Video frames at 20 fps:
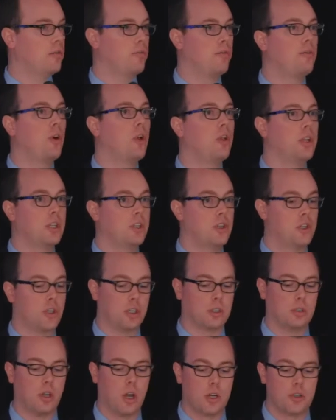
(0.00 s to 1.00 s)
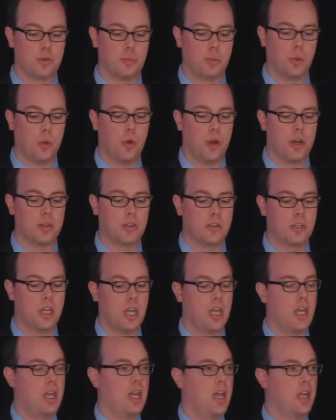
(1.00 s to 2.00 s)
and fully insured large employers,
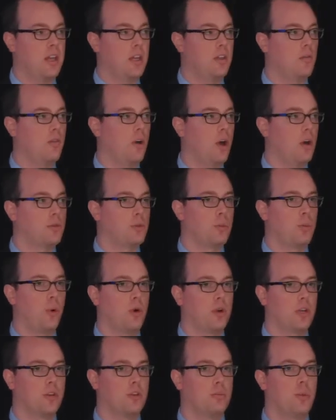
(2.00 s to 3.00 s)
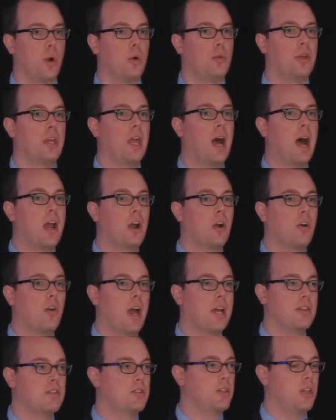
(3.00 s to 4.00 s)
and it involves reporting to both the
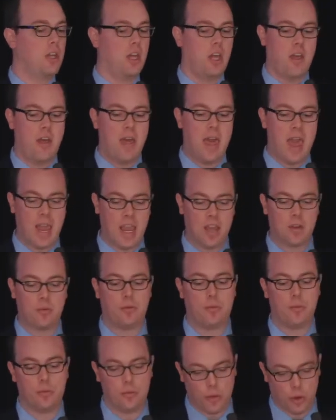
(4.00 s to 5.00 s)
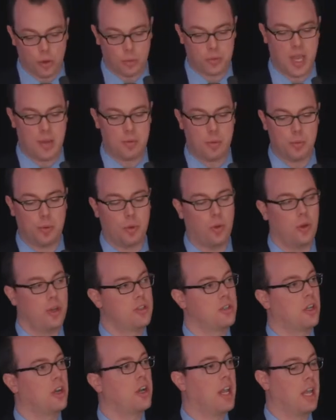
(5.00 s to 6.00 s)
IRS and full-time
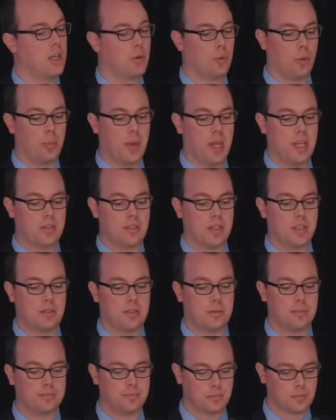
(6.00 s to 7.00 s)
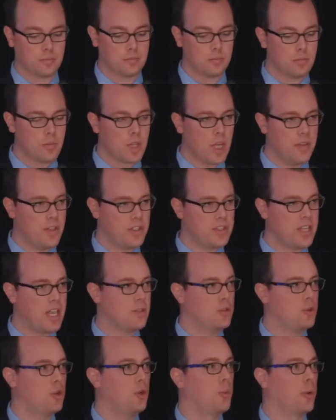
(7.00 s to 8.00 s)
employees on an annual basis. And this
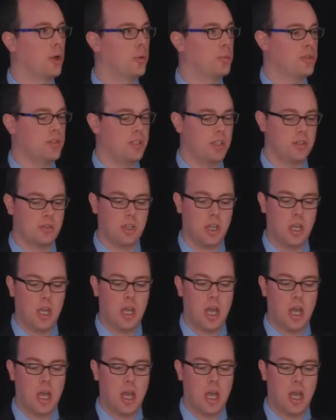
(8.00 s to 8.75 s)
has 2 purposes.